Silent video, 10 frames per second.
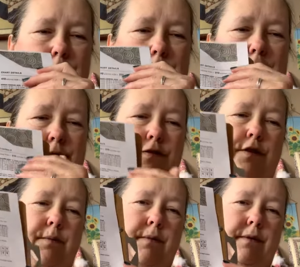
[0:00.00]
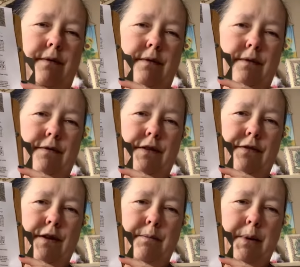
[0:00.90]
is from
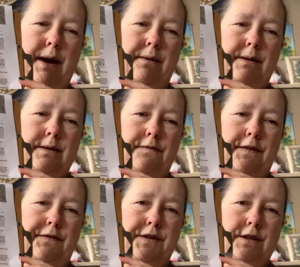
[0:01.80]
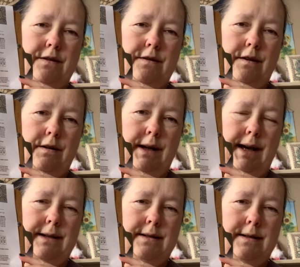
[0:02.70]
Vivian Powers, Vivsters on
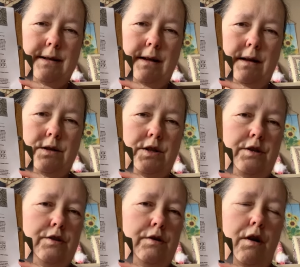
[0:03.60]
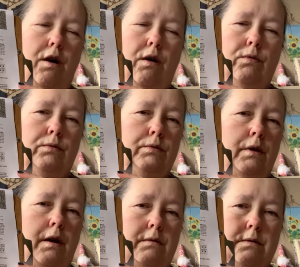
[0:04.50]
Etsy, and she's done a whole
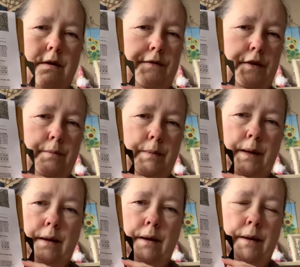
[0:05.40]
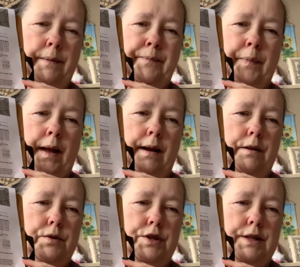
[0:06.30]
load of them. I know
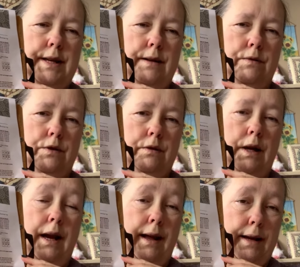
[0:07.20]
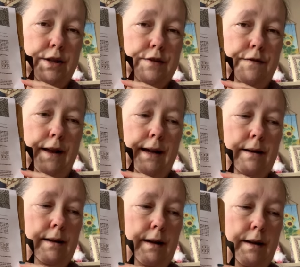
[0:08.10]
she's now done a Lancashire flag.
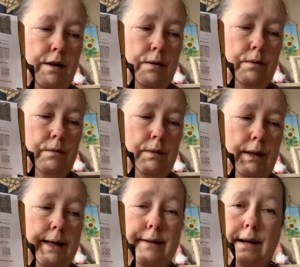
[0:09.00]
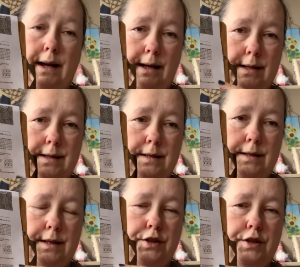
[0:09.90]
I know Lynn the Lancashire
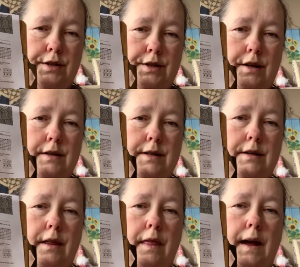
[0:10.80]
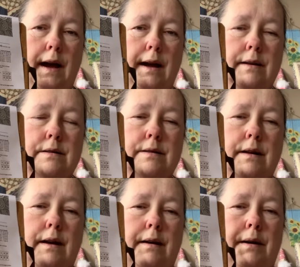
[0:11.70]
Stitcher started on that.
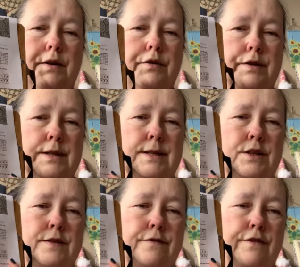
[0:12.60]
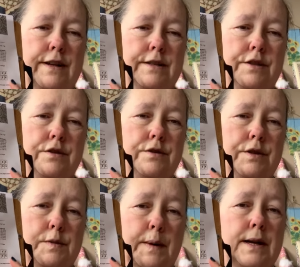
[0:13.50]
Another stitching friend is doing the
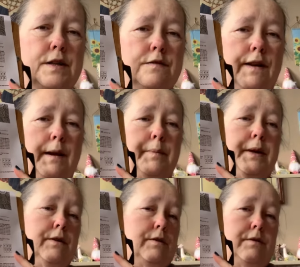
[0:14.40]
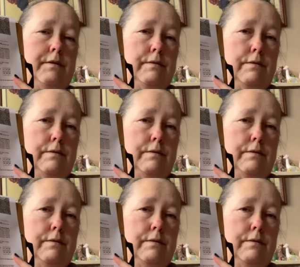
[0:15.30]
Spanish flag because